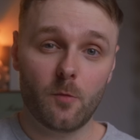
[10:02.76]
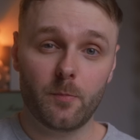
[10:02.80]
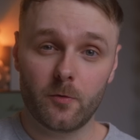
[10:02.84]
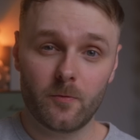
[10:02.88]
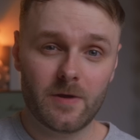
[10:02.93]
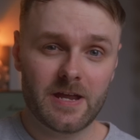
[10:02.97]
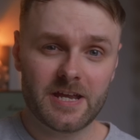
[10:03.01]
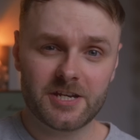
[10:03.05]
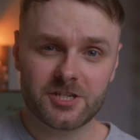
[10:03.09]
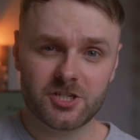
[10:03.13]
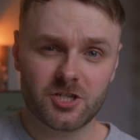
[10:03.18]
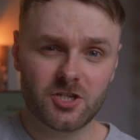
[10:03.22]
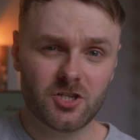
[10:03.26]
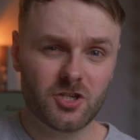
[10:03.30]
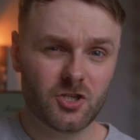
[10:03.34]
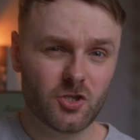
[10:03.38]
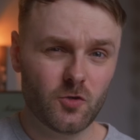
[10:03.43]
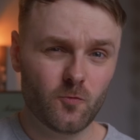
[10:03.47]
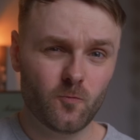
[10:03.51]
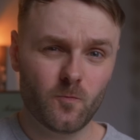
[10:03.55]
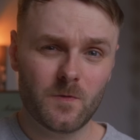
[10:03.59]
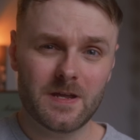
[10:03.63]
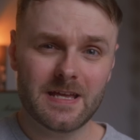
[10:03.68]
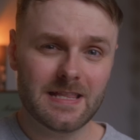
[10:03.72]
operation.
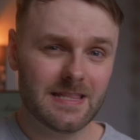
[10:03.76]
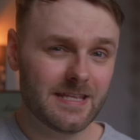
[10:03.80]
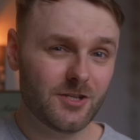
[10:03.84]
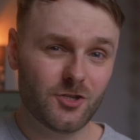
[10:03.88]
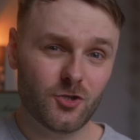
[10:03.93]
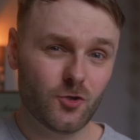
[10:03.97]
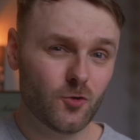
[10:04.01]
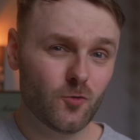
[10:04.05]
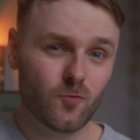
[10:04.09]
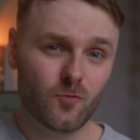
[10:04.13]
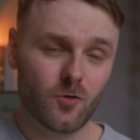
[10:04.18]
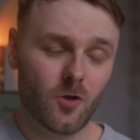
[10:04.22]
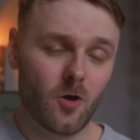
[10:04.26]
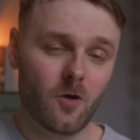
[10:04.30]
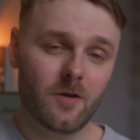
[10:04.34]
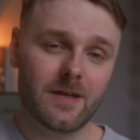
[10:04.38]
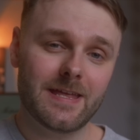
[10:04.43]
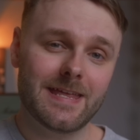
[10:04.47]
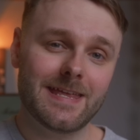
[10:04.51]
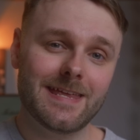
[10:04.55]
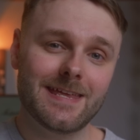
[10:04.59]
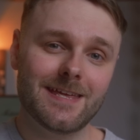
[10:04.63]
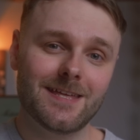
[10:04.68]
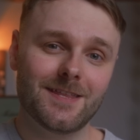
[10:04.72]
You really do not
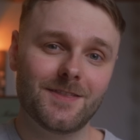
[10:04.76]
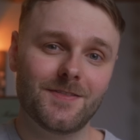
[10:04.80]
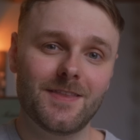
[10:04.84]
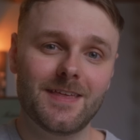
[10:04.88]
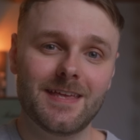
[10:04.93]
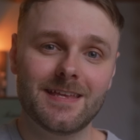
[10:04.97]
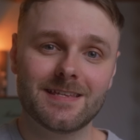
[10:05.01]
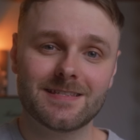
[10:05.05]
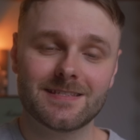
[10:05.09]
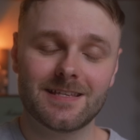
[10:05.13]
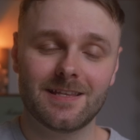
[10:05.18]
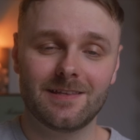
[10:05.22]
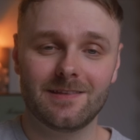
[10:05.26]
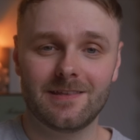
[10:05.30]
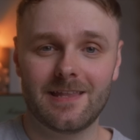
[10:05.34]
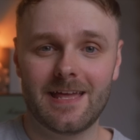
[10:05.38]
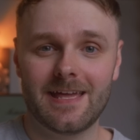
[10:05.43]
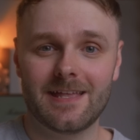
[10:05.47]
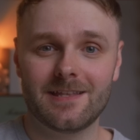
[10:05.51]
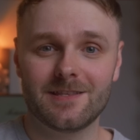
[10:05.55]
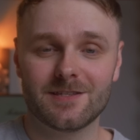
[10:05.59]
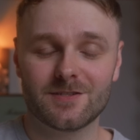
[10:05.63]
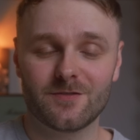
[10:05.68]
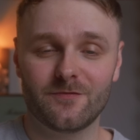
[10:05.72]
hear this
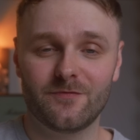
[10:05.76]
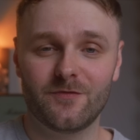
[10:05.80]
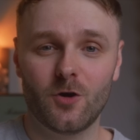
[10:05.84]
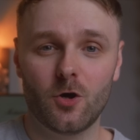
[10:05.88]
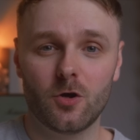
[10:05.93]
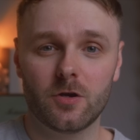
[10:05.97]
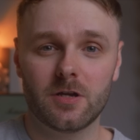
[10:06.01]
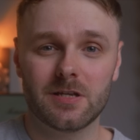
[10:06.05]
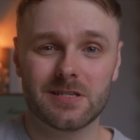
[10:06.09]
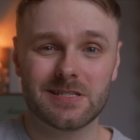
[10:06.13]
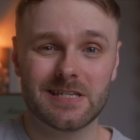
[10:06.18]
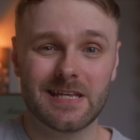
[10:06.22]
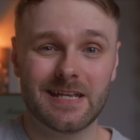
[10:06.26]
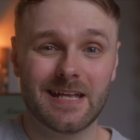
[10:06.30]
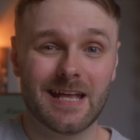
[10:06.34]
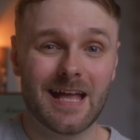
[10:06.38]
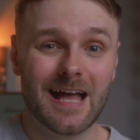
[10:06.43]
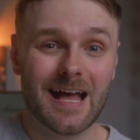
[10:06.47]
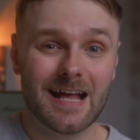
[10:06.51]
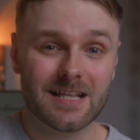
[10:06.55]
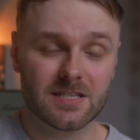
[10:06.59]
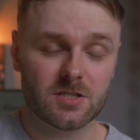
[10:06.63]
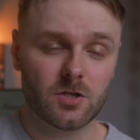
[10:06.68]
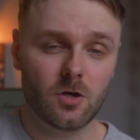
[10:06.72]
lens focusing
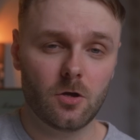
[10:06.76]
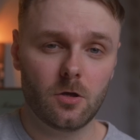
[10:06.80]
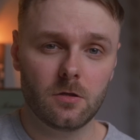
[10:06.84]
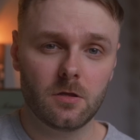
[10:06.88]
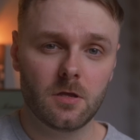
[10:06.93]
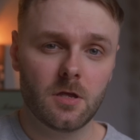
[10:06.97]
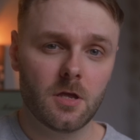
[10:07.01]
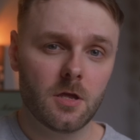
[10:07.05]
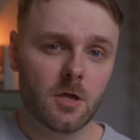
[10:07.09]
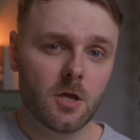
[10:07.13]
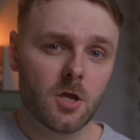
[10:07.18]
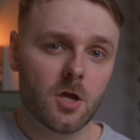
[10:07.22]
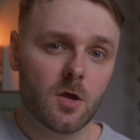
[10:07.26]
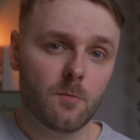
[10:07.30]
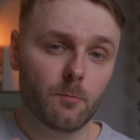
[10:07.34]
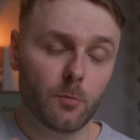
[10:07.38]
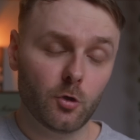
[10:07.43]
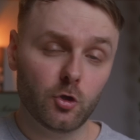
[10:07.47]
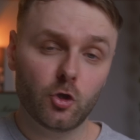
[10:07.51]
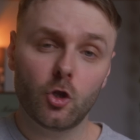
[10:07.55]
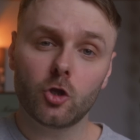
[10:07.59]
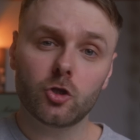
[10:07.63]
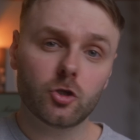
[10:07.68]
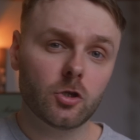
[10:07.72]
at all.
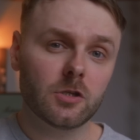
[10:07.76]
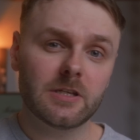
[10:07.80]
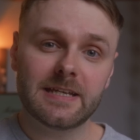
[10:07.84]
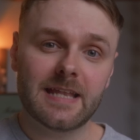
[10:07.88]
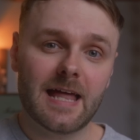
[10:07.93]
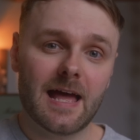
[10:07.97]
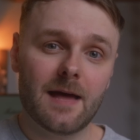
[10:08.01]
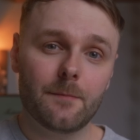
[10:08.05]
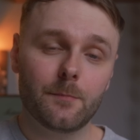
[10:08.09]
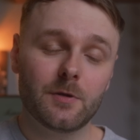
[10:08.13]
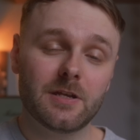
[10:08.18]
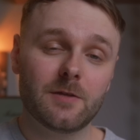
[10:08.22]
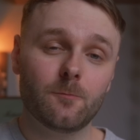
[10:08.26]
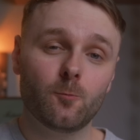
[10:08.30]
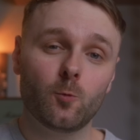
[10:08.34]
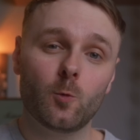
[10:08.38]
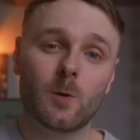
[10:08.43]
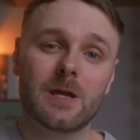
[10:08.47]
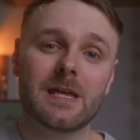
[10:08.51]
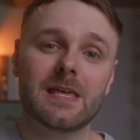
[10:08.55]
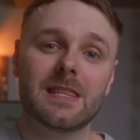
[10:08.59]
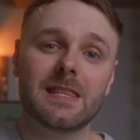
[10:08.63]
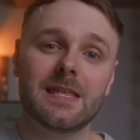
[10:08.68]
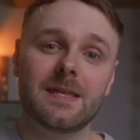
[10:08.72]
But not only that, but it
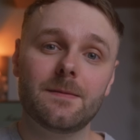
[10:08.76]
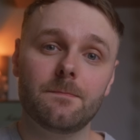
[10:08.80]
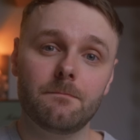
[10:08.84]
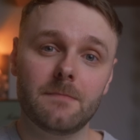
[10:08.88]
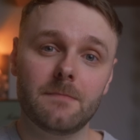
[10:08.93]
really